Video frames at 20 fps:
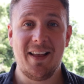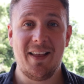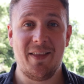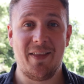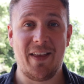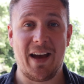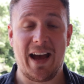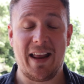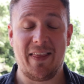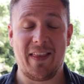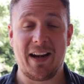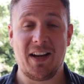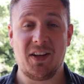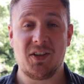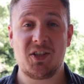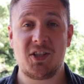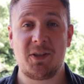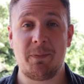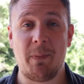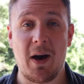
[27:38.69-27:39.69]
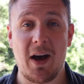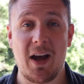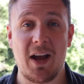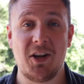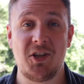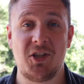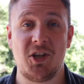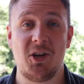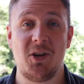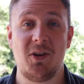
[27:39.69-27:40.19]
that
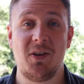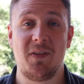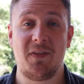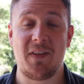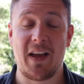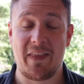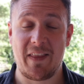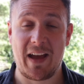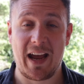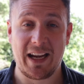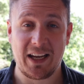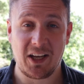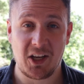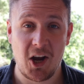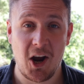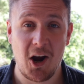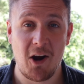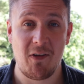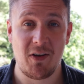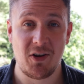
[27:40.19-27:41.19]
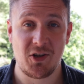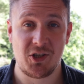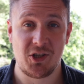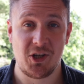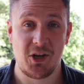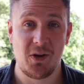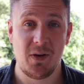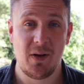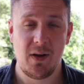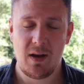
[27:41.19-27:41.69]
inspired you, that encouraged
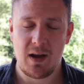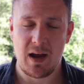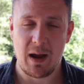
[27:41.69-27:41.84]
you,